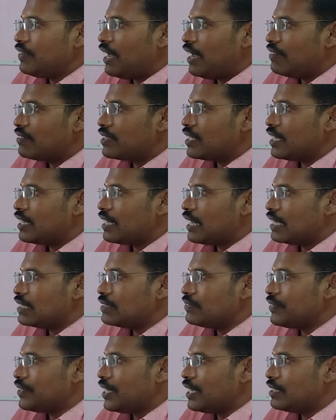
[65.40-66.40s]
we have three
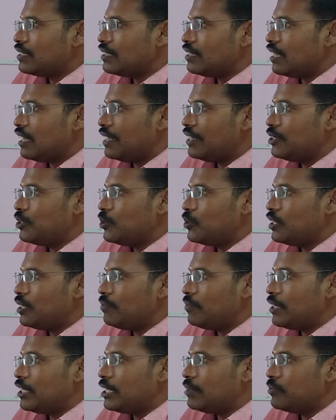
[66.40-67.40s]
classification: light duty,
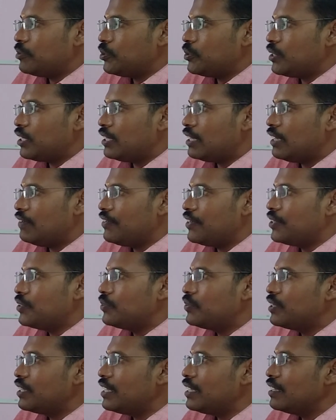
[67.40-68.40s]
medium duty, and heavy
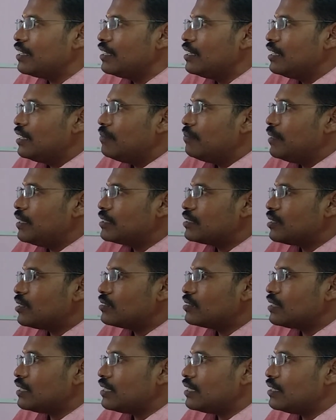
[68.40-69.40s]
duty. Based on
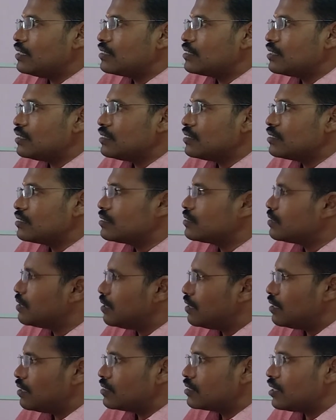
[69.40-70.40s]
center distance,
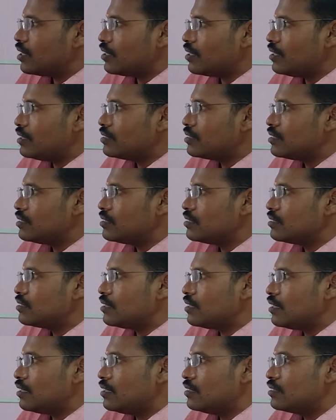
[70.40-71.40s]
shorter distance is
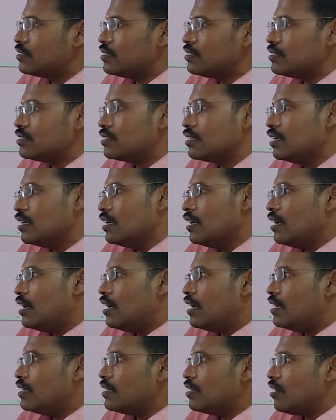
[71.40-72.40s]
center distance,
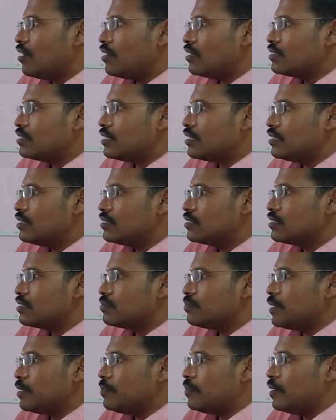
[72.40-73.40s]
and longer center distance
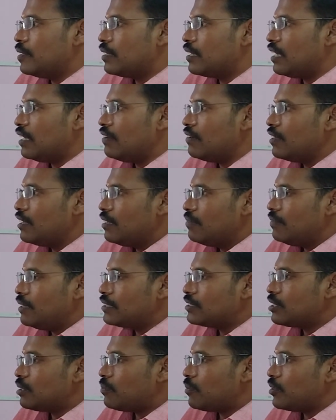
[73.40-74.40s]
be belt drive.
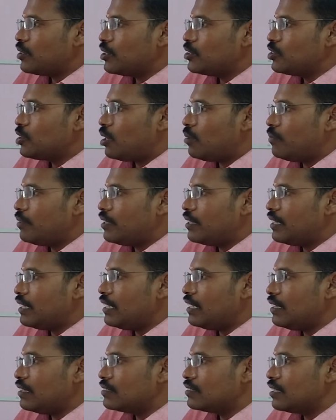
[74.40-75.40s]
Based upon the
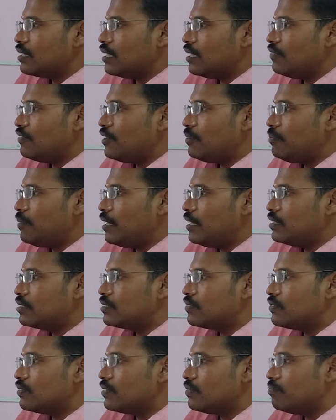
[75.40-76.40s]
geometry, single V belts,
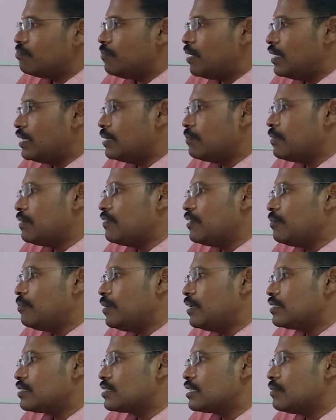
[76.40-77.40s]
multiple V
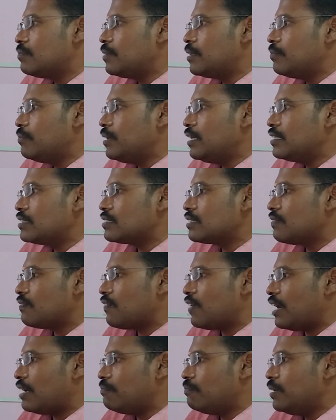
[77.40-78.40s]
belts, ribbed belts, and
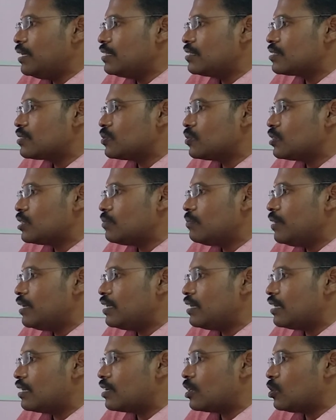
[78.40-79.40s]
flat belts, tooth belt,
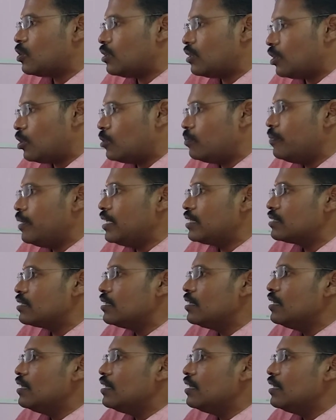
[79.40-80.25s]
and round belts.